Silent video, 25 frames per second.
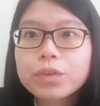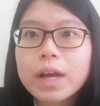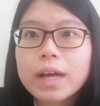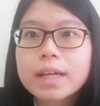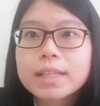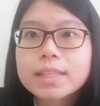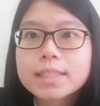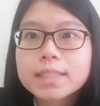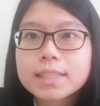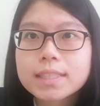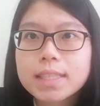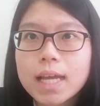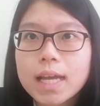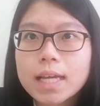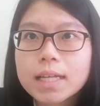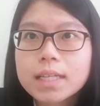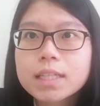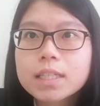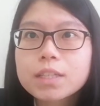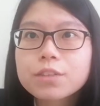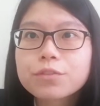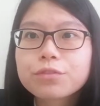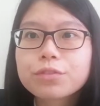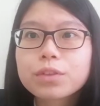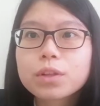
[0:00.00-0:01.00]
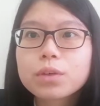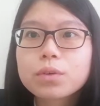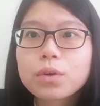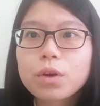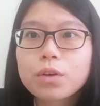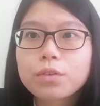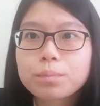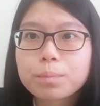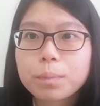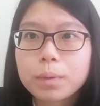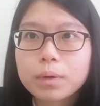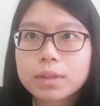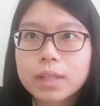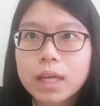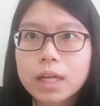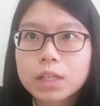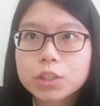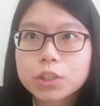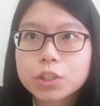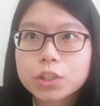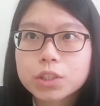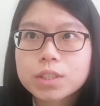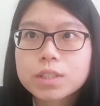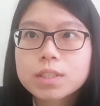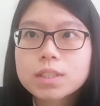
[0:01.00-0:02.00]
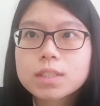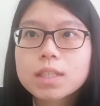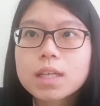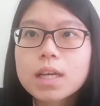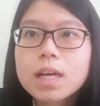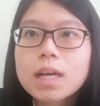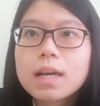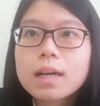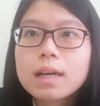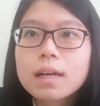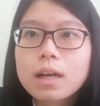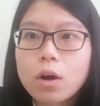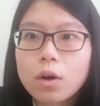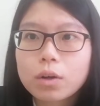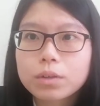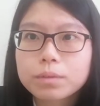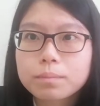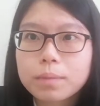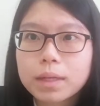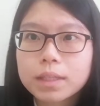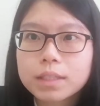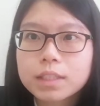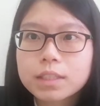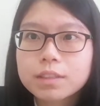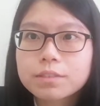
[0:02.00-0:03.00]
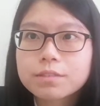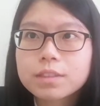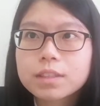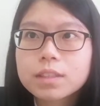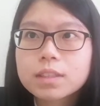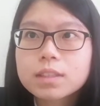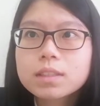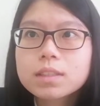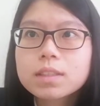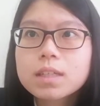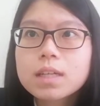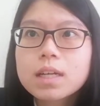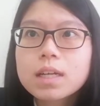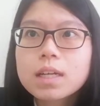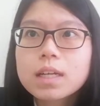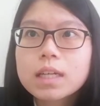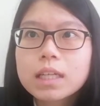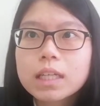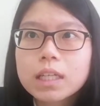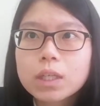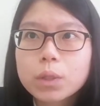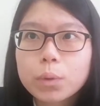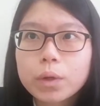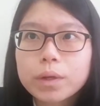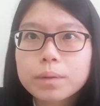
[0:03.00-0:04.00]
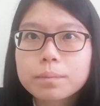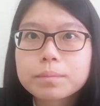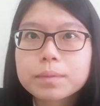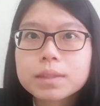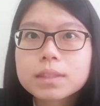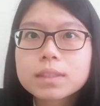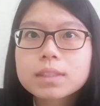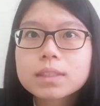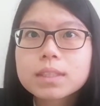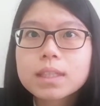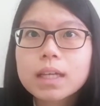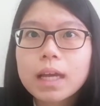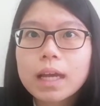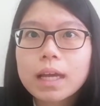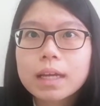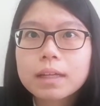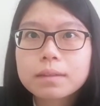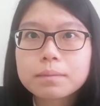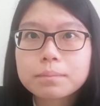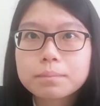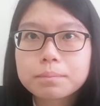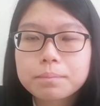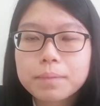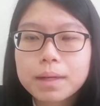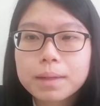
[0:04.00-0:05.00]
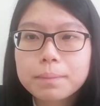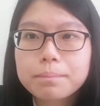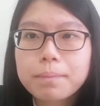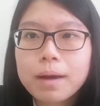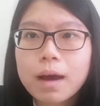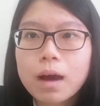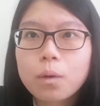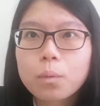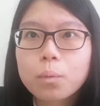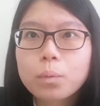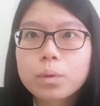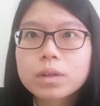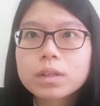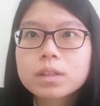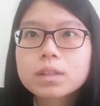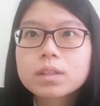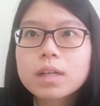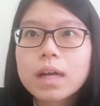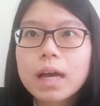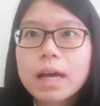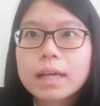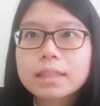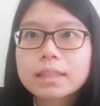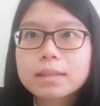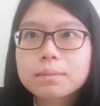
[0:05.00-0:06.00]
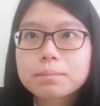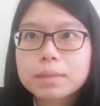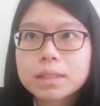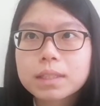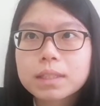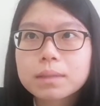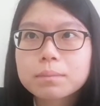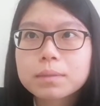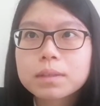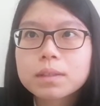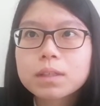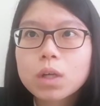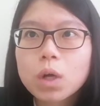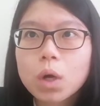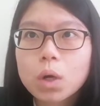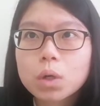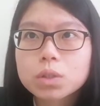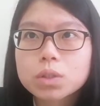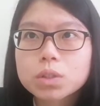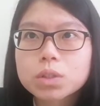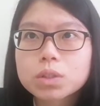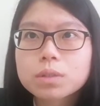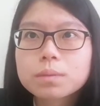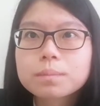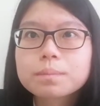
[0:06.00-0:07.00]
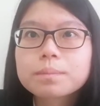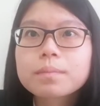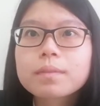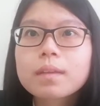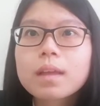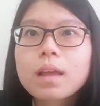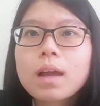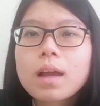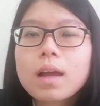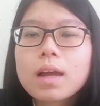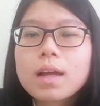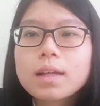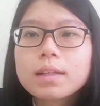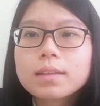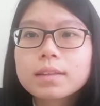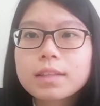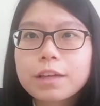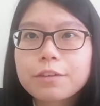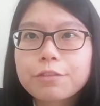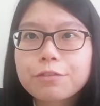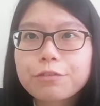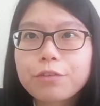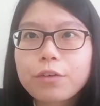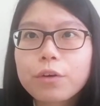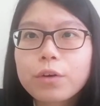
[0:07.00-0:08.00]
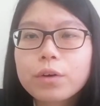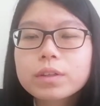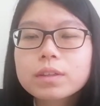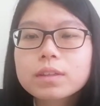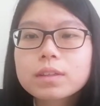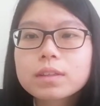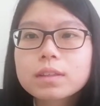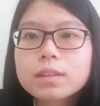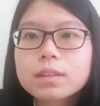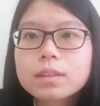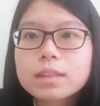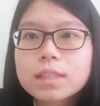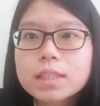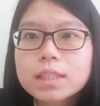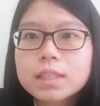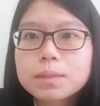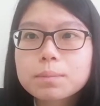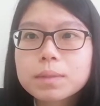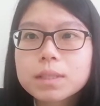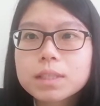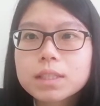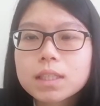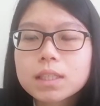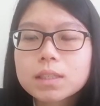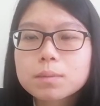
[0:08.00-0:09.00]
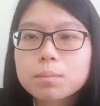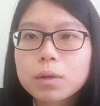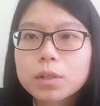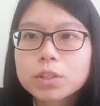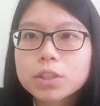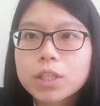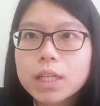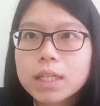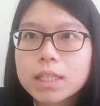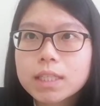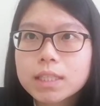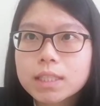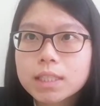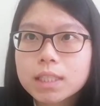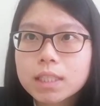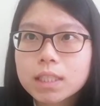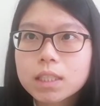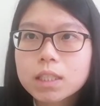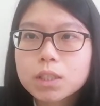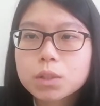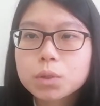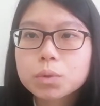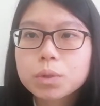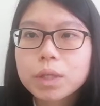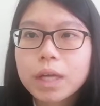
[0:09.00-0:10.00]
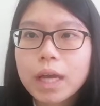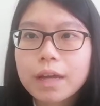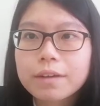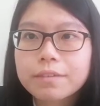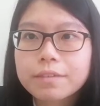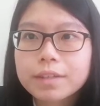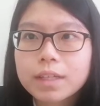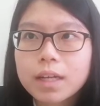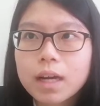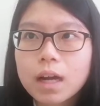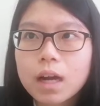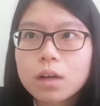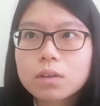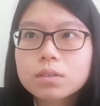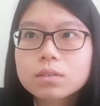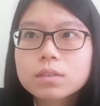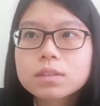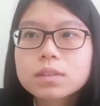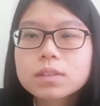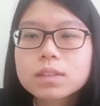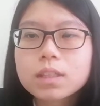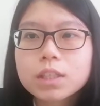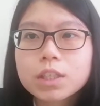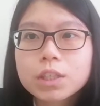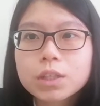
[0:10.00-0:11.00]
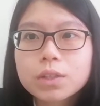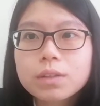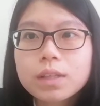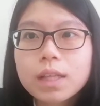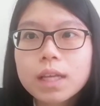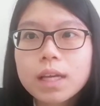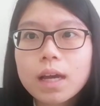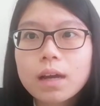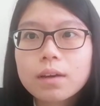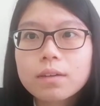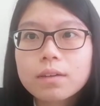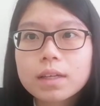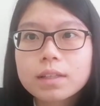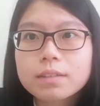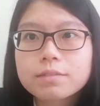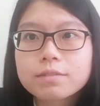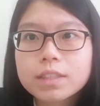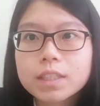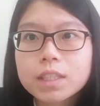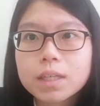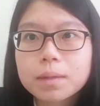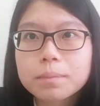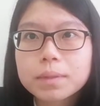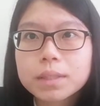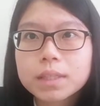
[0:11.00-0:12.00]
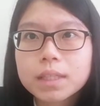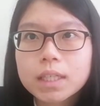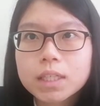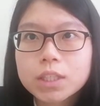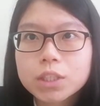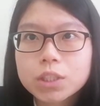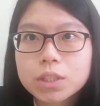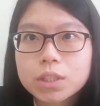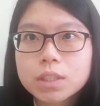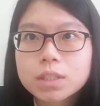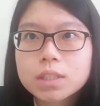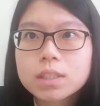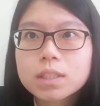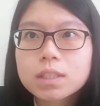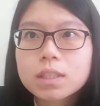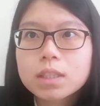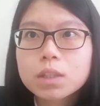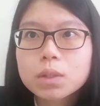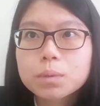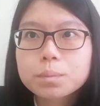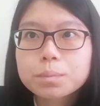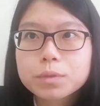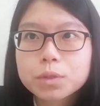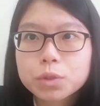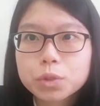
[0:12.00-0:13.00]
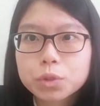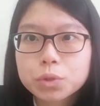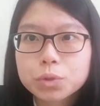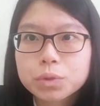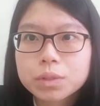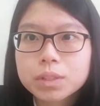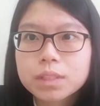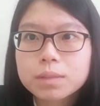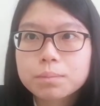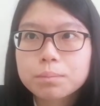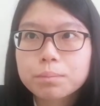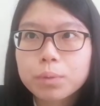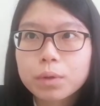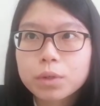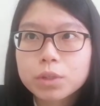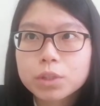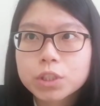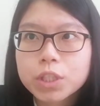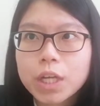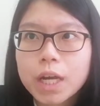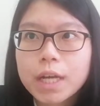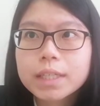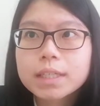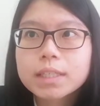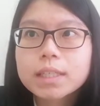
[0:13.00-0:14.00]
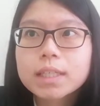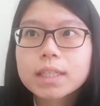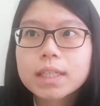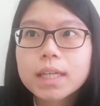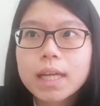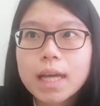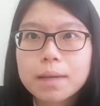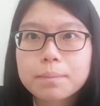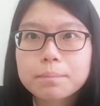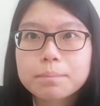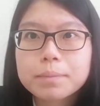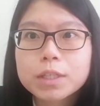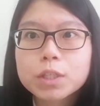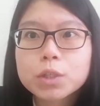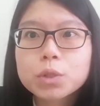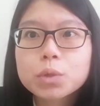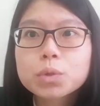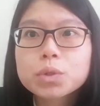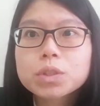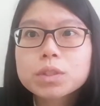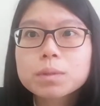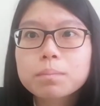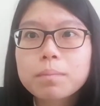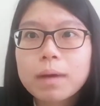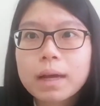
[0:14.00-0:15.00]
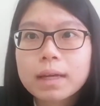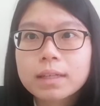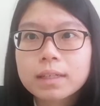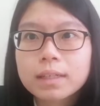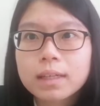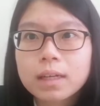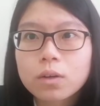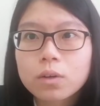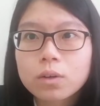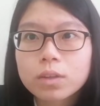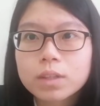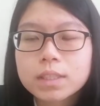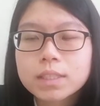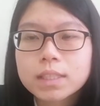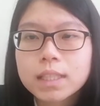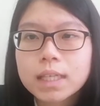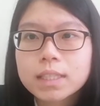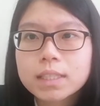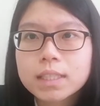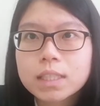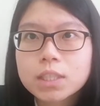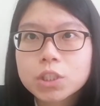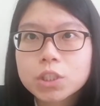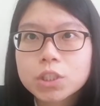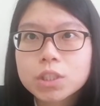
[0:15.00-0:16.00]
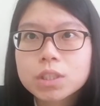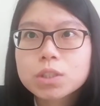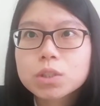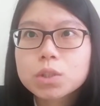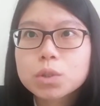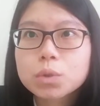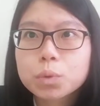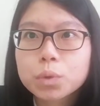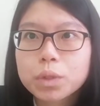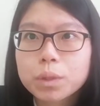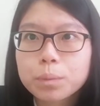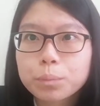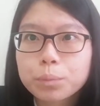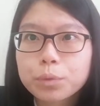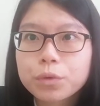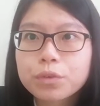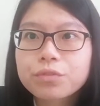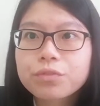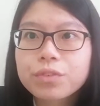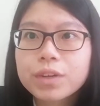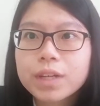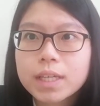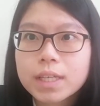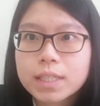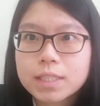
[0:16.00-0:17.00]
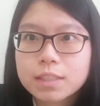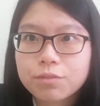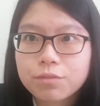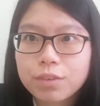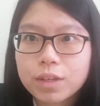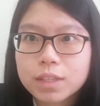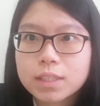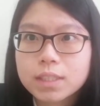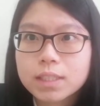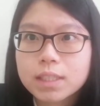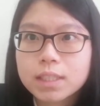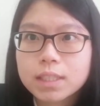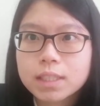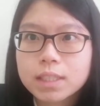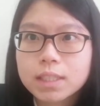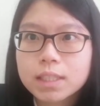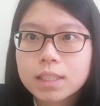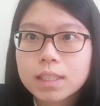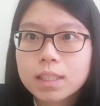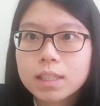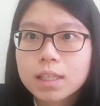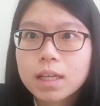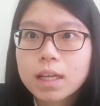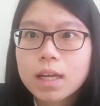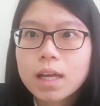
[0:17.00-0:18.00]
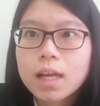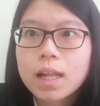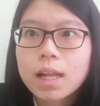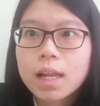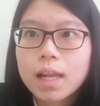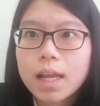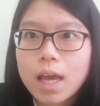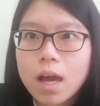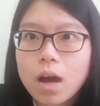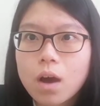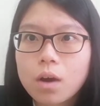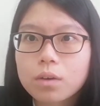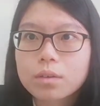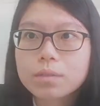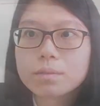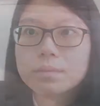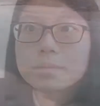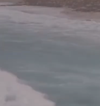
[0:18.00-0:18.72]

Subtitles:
and steady flow of productions on material, equipment, and manpower at minimum cost. Therefore, this business project is needed to carry out. The new layout and recommendations developed through the project can be used by the organizations to improve its facility layout.